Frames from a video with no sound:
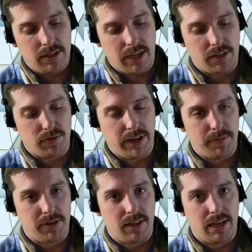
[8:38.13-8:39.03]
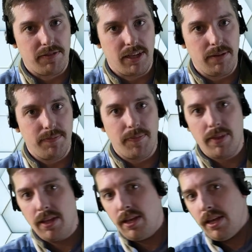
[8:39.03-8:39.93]
I could ramp the left up,
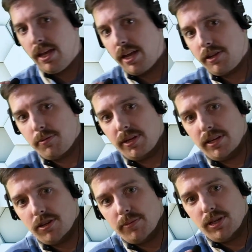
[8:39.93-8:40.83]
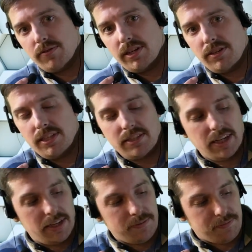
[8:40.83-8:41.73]
and you'd be hearing me over here in this guy.